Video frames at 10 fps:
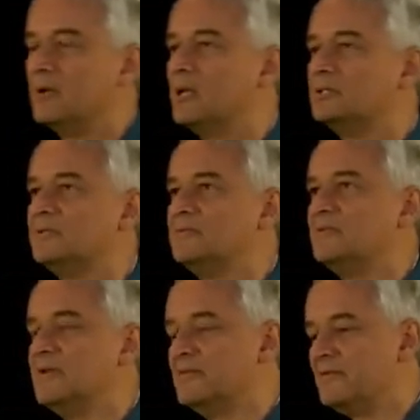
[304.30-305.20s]
relative
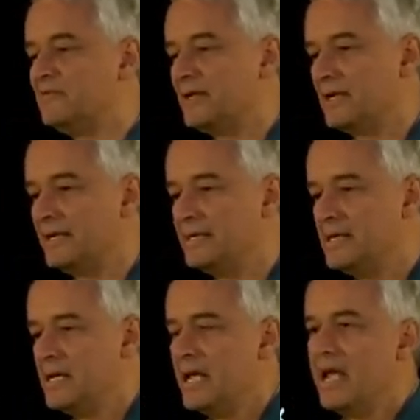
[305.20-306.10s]
to v of infinity
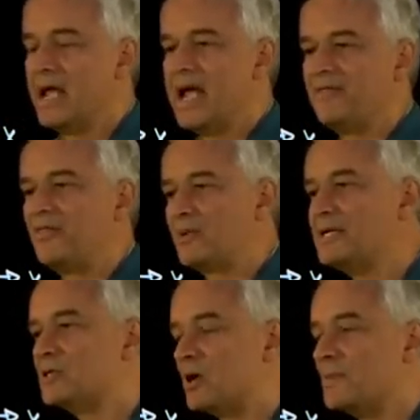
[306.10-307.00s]
had
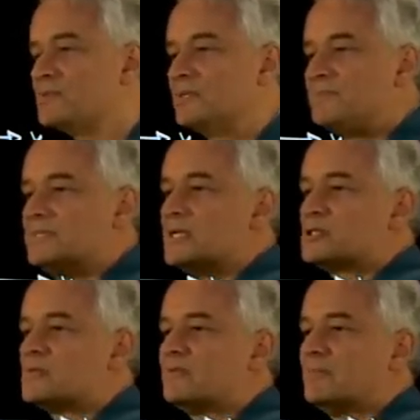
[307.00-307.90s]
three terms: the
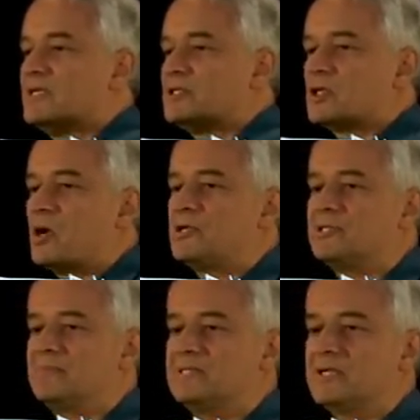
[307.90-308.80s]
potential from this
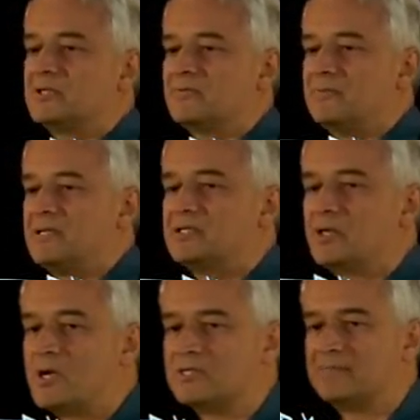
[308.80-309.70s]
charge, the potential from this
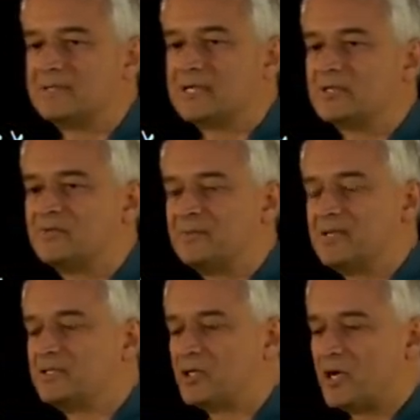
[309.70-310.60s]
charge, the potential from
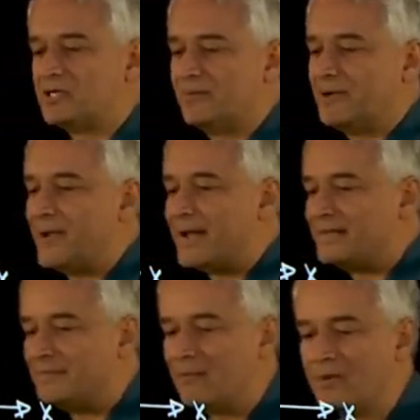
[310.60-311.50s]
this charge, and when you
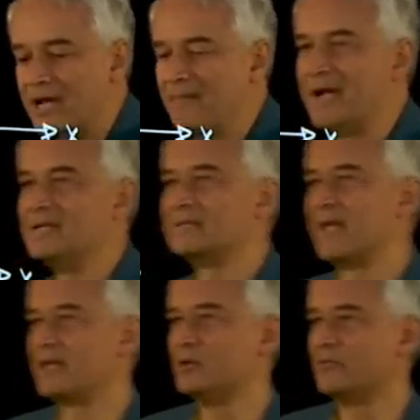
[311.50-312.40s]
added them up, we got minus
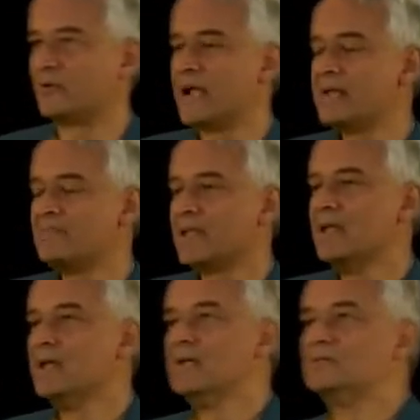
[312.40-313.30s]
kq over a.
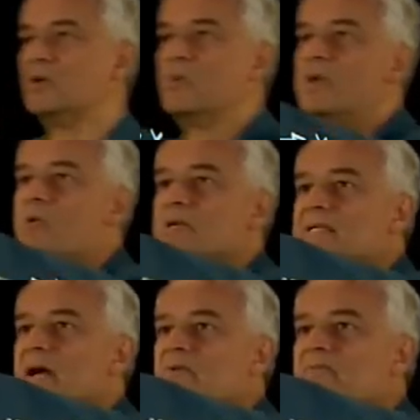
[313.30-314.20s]
So we
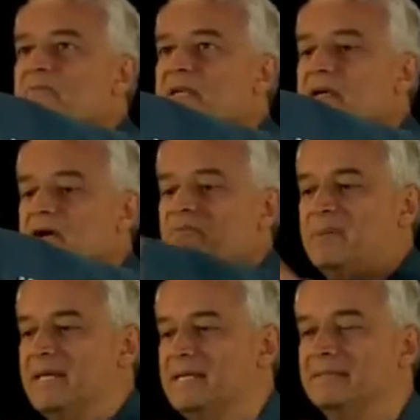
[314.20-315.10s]
worked out v
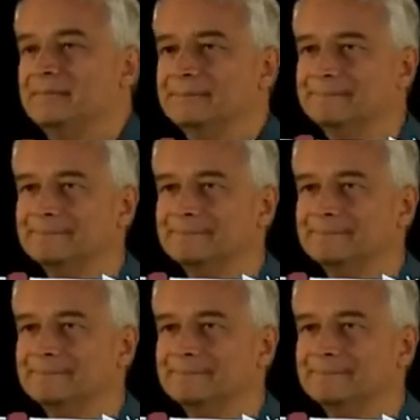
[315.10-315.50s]
of p.